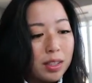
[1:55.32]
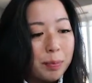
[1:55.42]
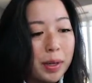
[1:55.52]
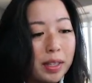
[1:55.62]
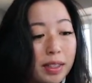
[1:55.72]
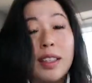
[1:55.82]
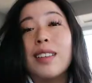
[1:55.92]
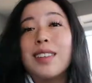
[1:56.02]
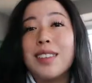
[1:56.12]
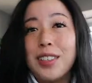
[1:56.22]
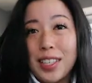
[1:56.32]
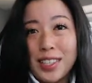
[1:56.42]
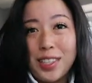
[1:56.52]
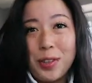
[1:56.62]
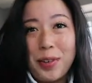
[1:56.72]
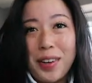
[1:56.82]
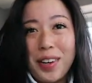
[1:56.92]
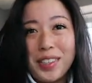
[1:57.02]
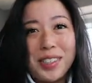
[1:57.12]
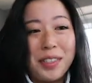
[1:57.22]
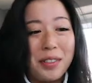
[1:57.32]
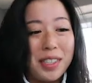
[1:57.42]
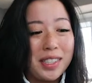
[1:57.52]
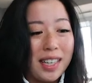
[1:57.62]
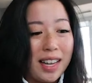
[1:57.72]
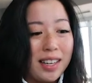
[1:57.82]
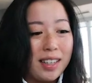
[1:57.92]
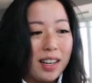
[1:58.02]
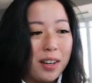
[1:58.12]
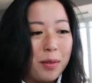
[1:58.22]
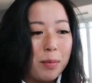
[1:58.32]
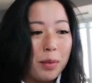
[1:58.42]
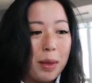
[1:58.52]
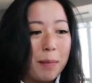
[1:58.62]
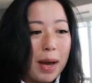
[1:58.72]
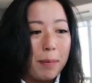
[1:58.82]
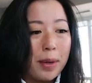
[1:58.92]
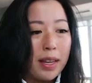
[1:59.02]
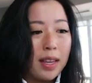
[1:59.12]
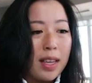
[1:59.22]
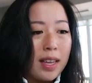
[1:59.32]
But continuing on to the set, the mapping